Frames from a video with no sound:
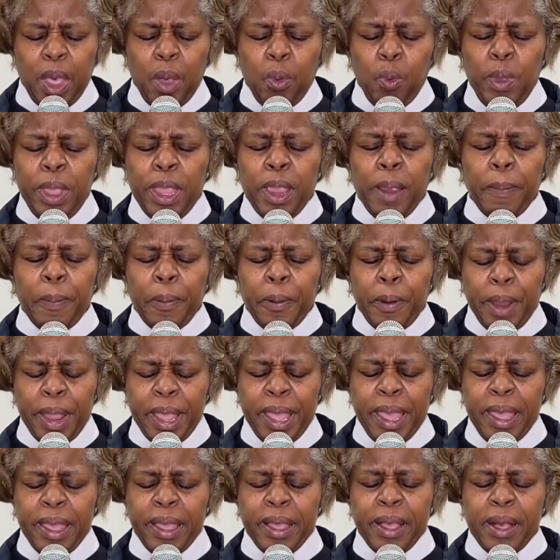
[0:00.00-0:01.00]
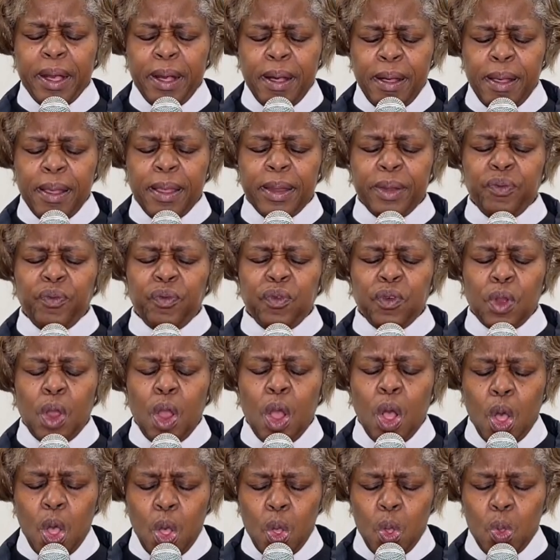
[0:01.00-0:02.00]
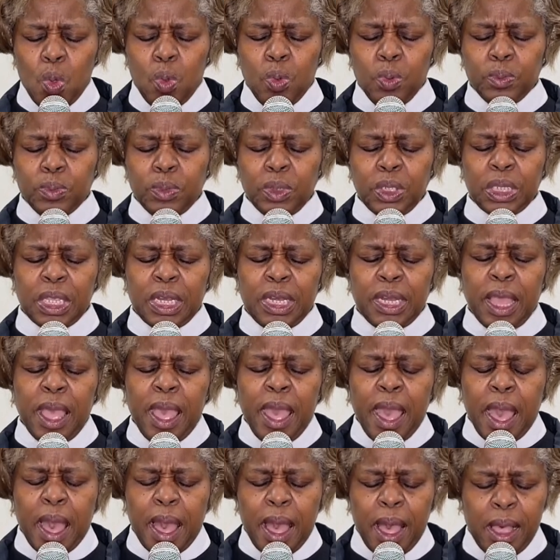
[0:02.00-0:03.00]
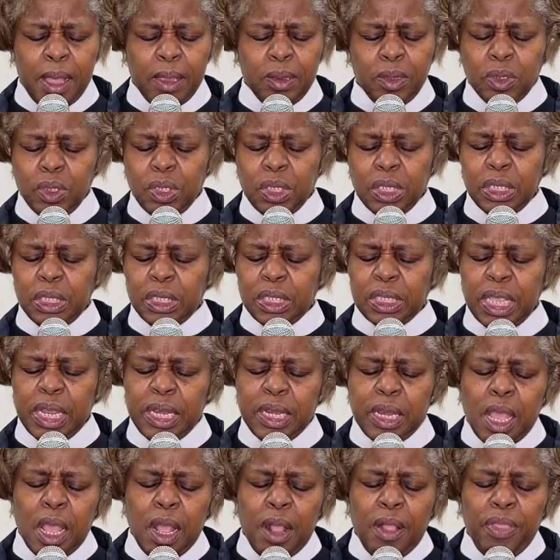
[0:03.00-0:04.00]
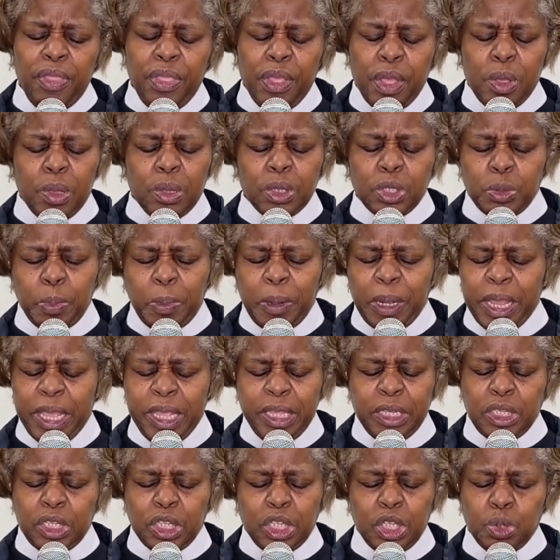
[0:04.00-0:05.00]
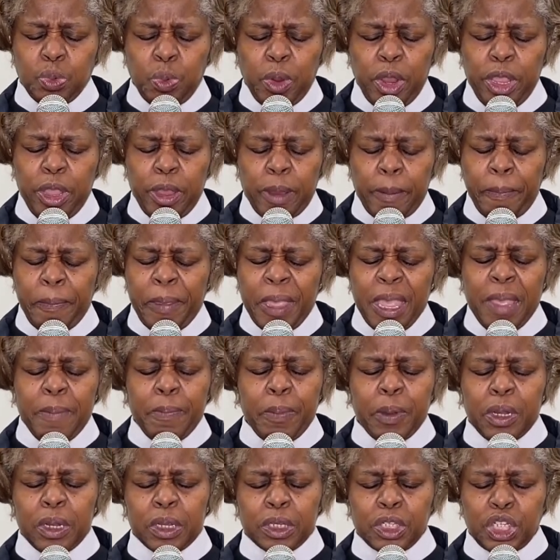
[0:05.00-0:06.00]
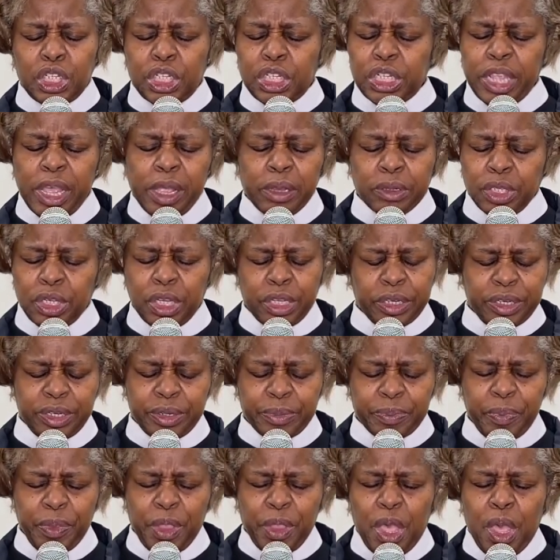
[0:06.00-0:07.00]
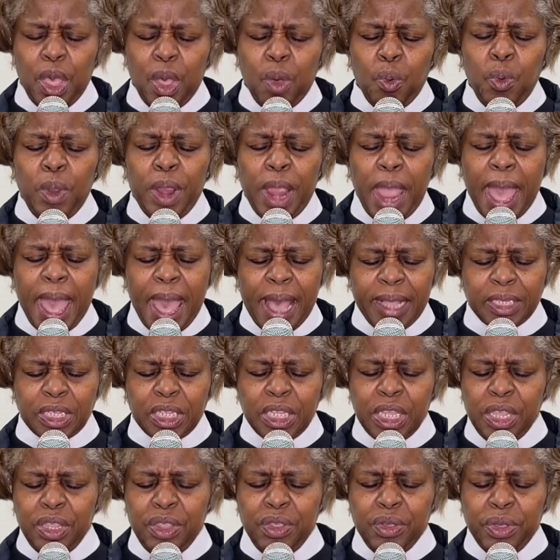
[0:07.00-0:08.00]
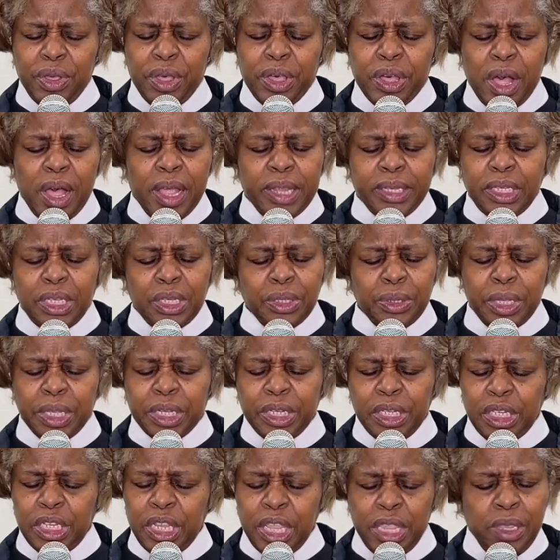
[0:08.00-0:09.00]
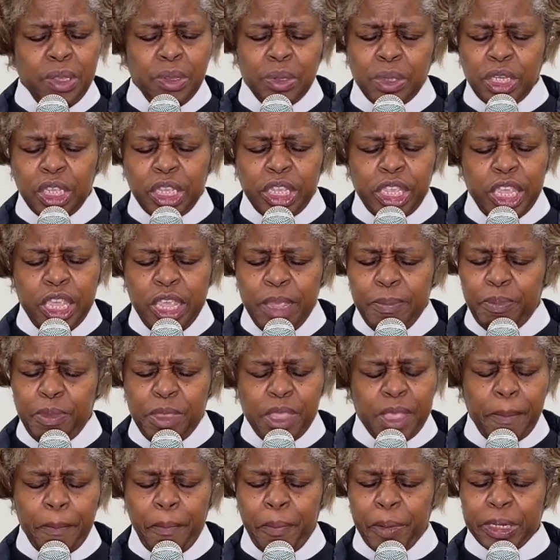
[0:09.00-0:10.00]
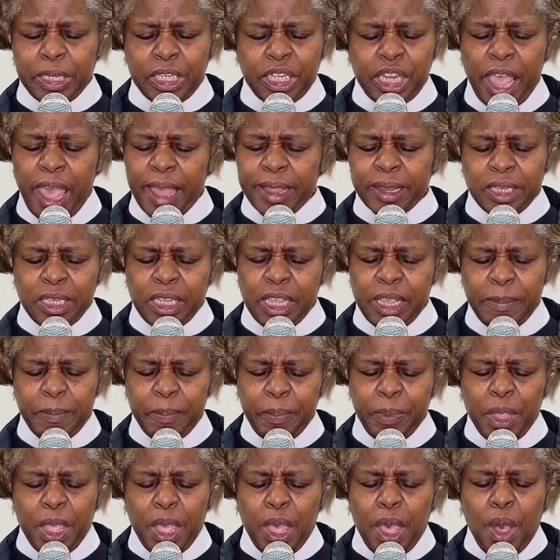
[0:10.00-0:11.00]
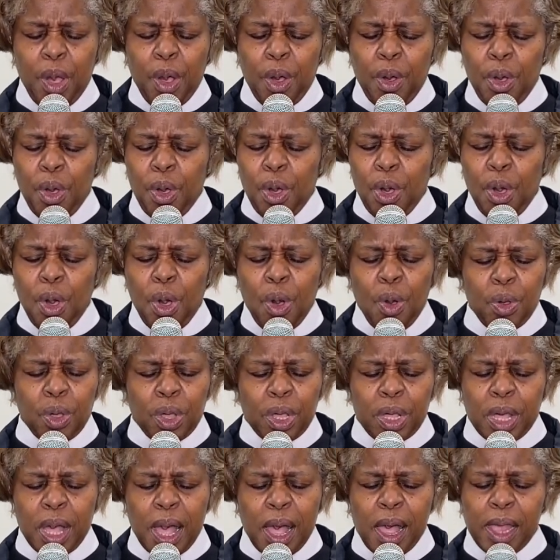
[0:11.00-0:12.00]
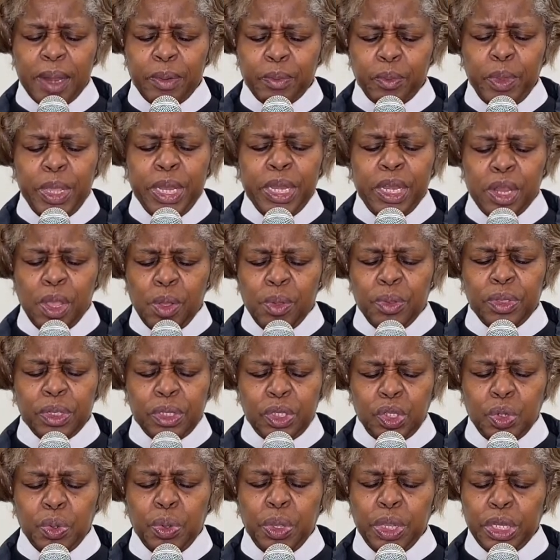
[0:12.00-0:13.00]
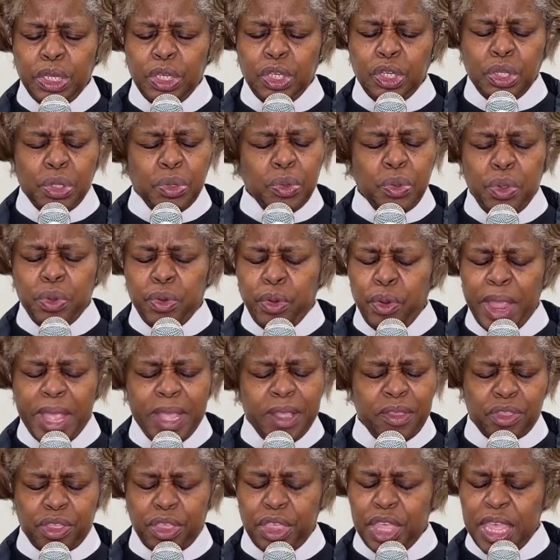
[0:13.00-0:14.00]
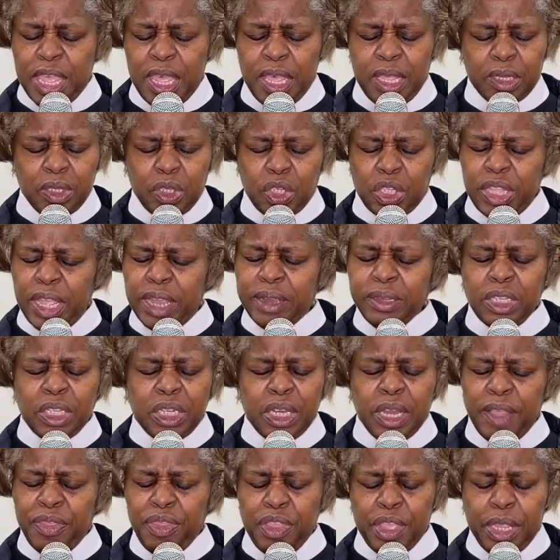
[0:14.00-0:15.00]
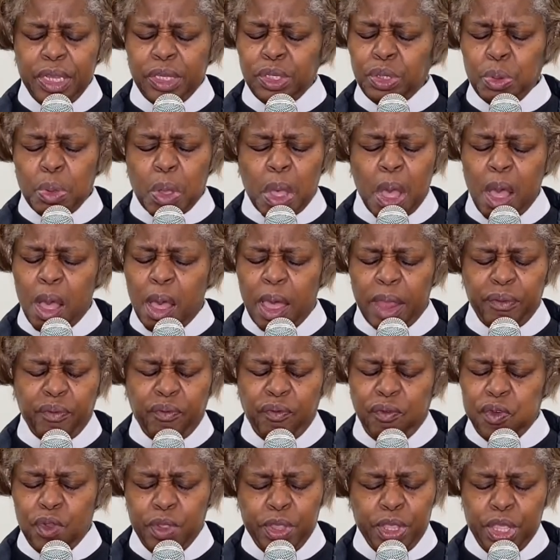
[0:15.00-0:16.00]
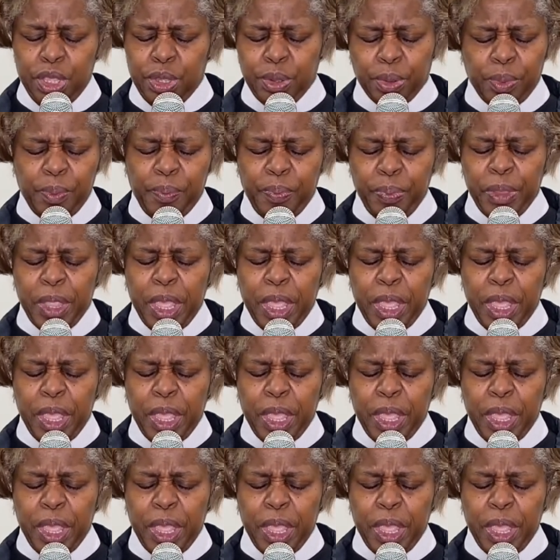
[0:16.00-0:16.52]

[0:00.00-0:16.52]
We are praying, God, for homes and houses and those places where your people are sheltered. We're asking you, God, to continue to keep them protected. Oh, God, we know that you can do great things. There's nothing too hard for you.